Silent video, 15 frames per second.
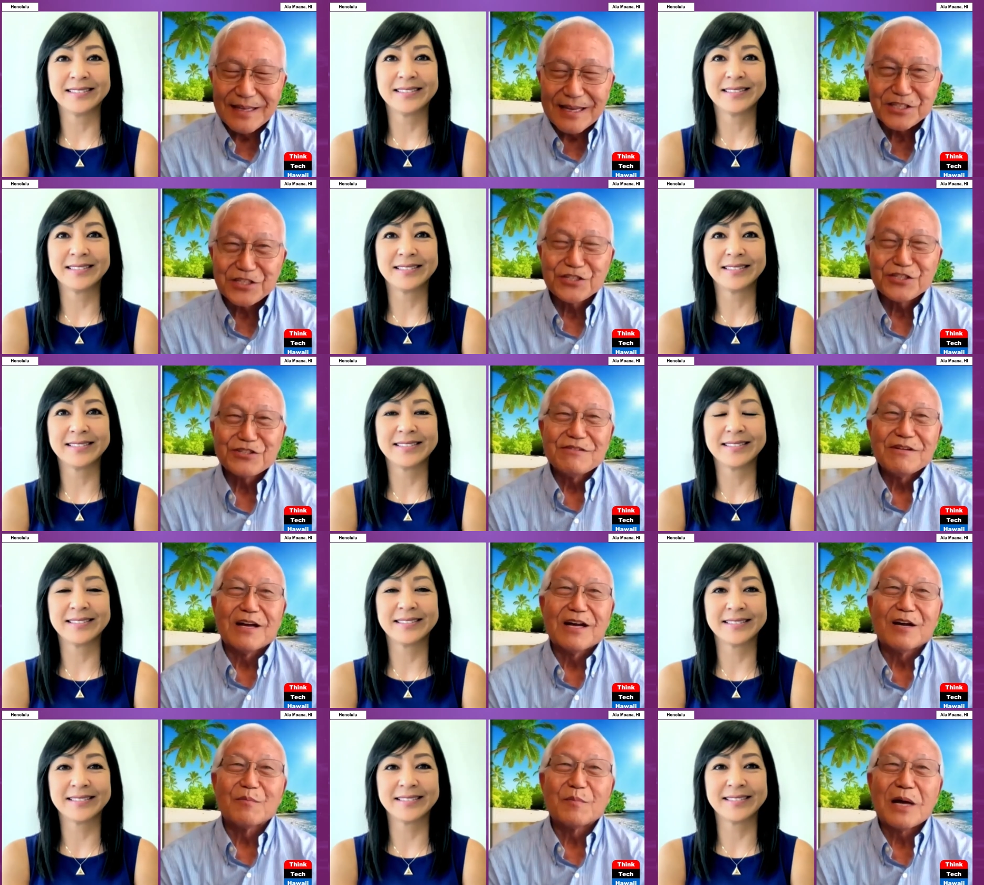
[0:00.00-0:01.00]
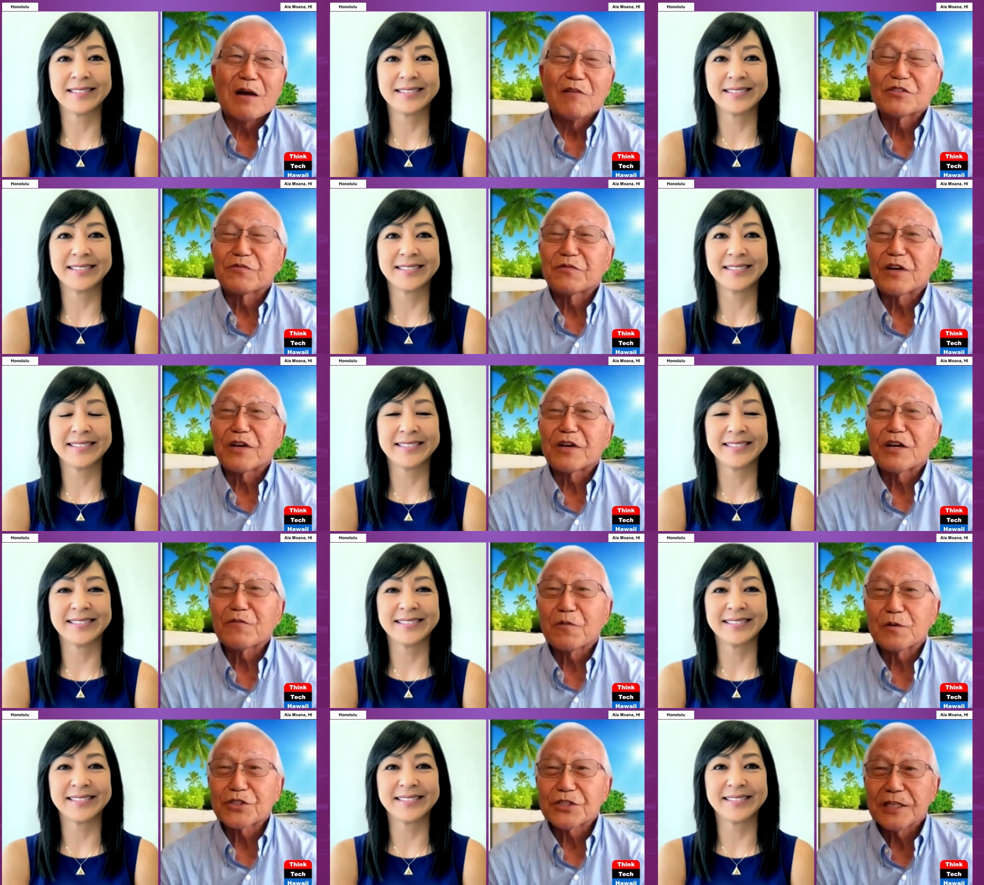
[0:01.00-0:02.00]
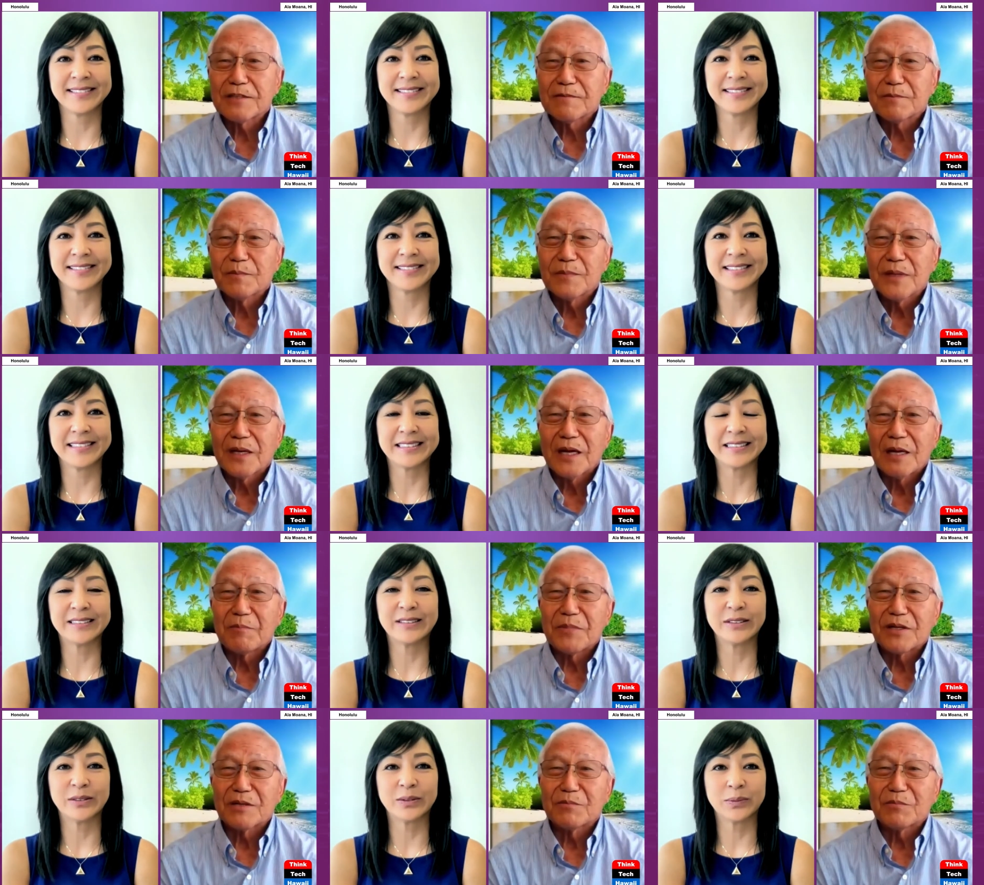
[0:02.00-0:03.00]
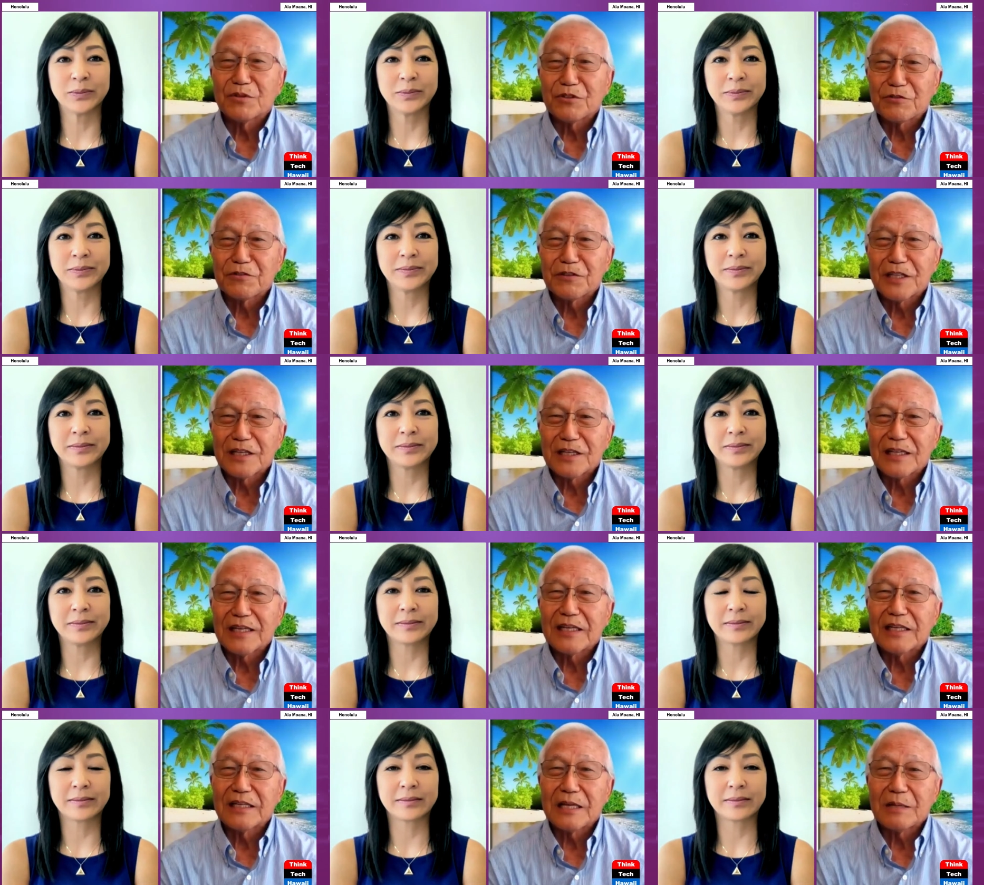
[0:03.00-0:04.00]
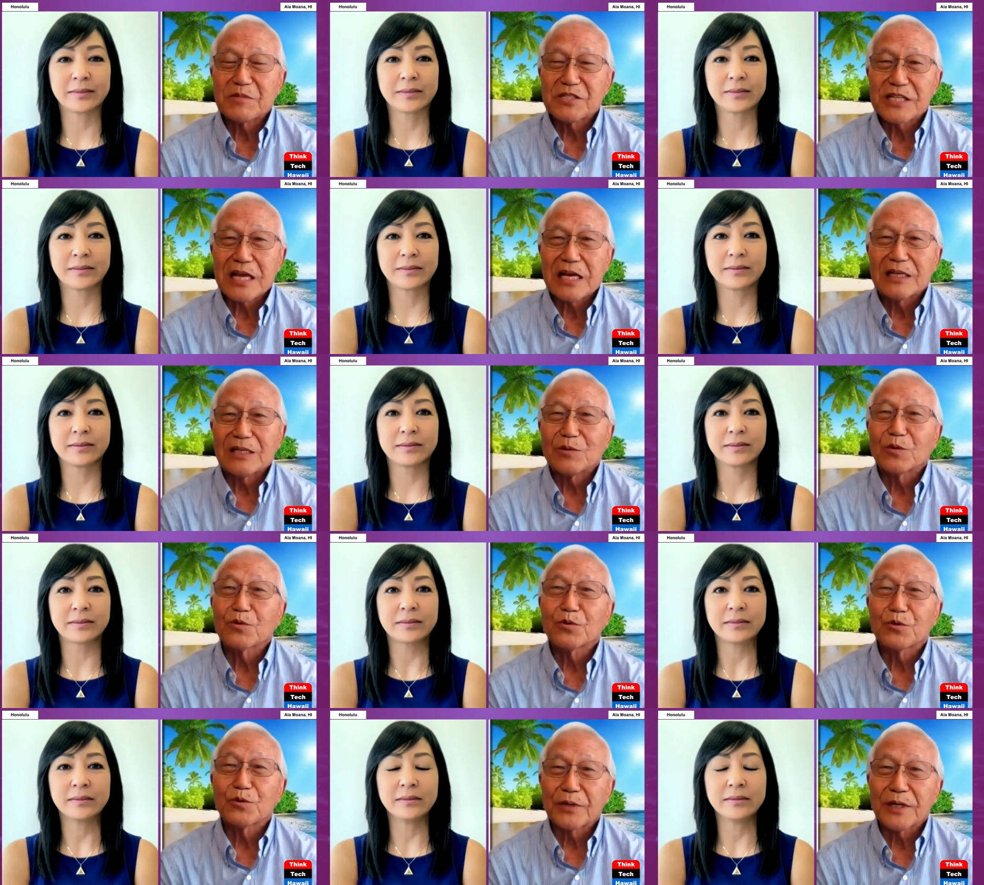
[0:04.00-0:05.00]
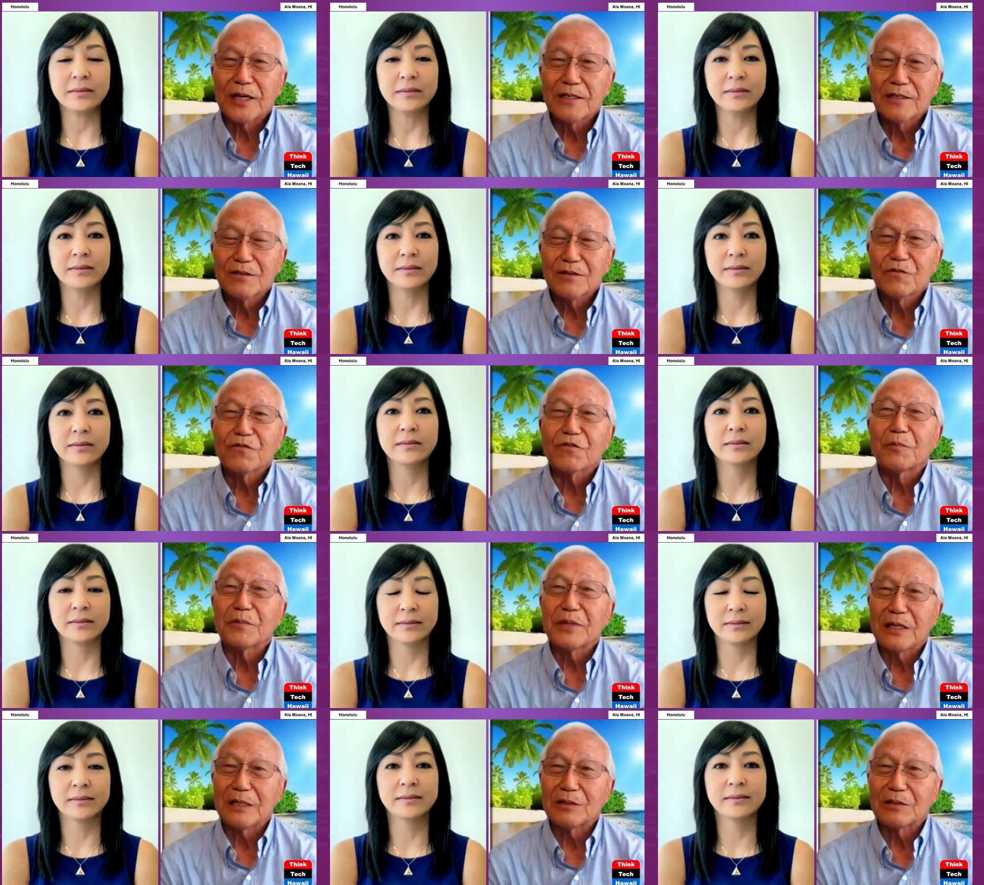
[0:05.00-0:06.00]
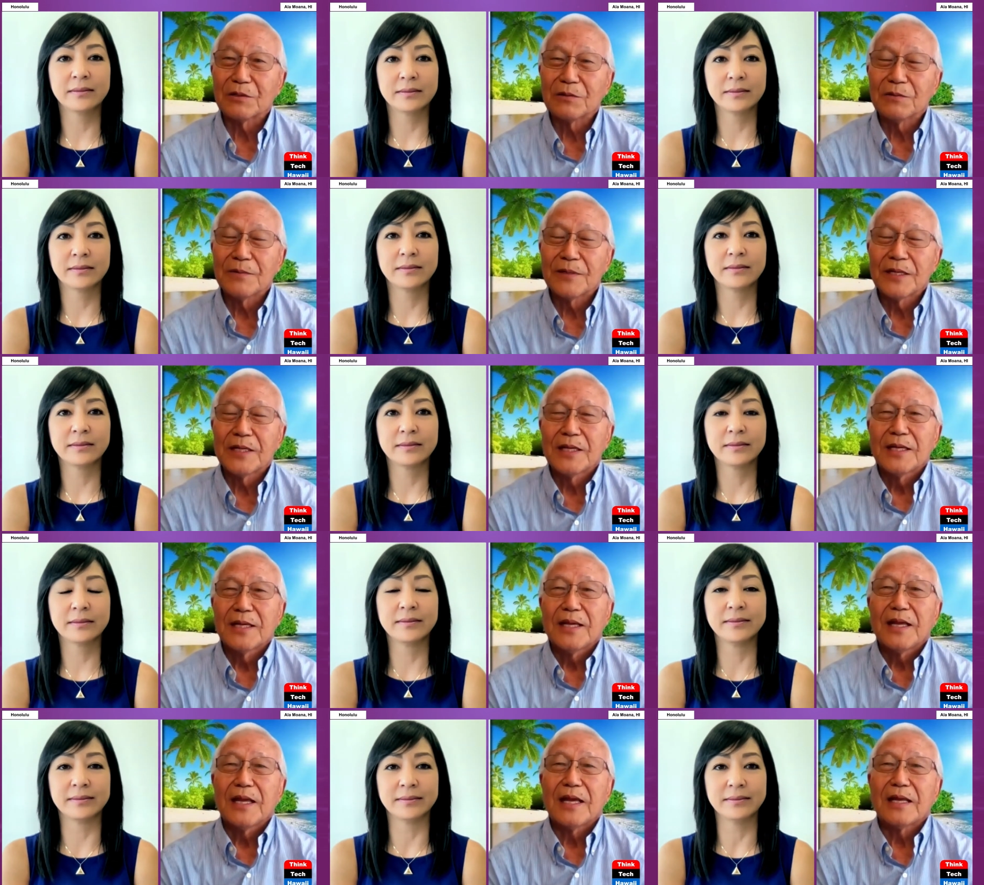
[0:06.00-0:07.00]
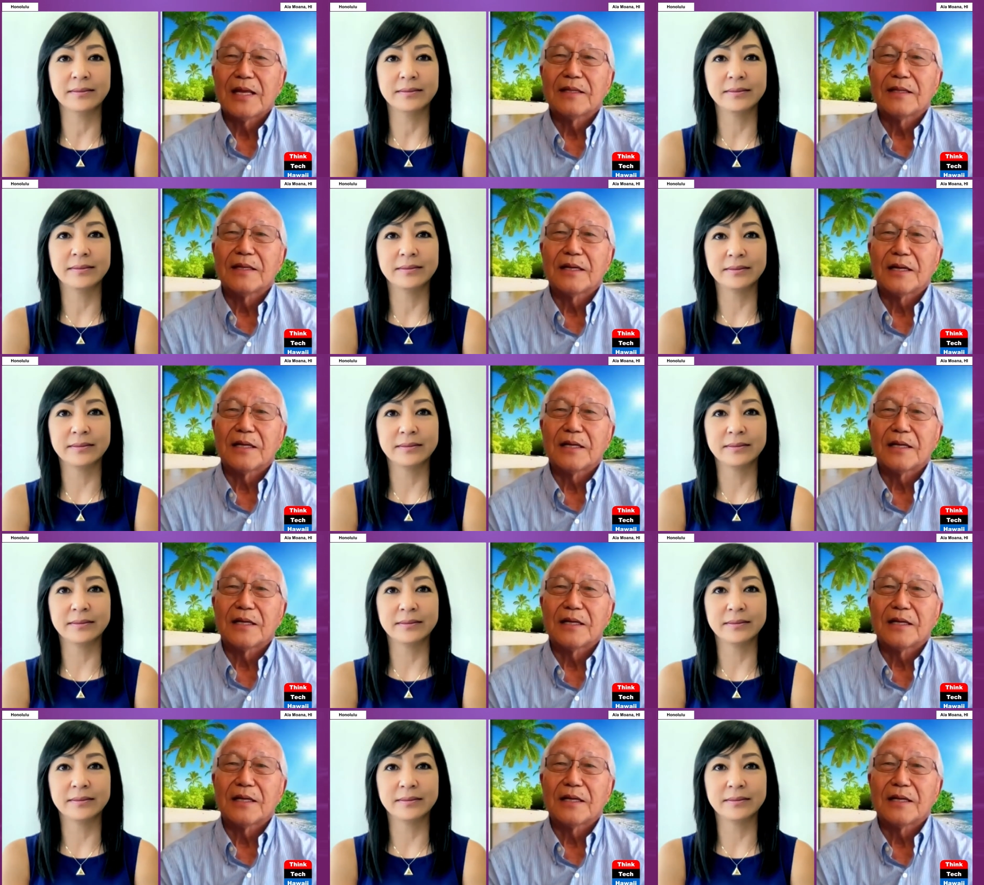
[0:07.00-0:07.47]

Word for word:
Speaker 1: Yes, um, I was very fortunate. I met a beautiful young lady named Sally Okura from Hilo, mm-hmm. and